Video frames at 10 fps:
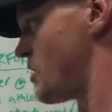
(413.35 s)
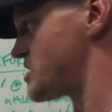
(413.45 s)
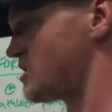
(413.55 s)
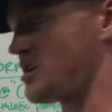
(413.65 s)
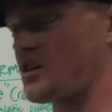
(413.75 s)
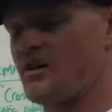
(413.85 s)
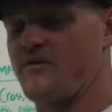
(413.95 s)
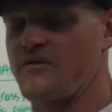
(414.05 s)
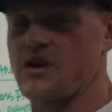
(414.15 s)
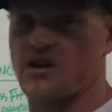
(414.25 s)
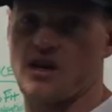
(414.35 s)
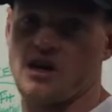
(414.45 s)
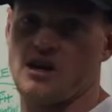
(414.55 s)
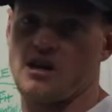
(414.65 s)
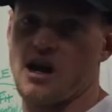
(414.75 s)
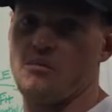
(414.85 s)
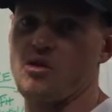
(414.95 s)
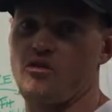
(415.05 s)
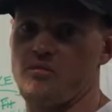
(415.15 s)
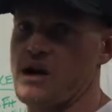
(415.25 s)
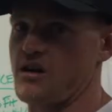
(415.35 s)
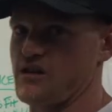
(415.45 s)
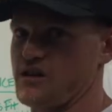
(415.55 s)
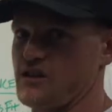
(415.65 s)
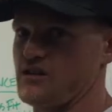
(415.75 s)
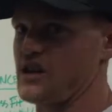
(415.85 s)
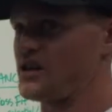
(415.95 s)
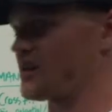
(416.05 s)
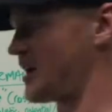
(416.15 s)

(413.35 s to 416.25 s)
that wants to look good, feel good, and move better in their daily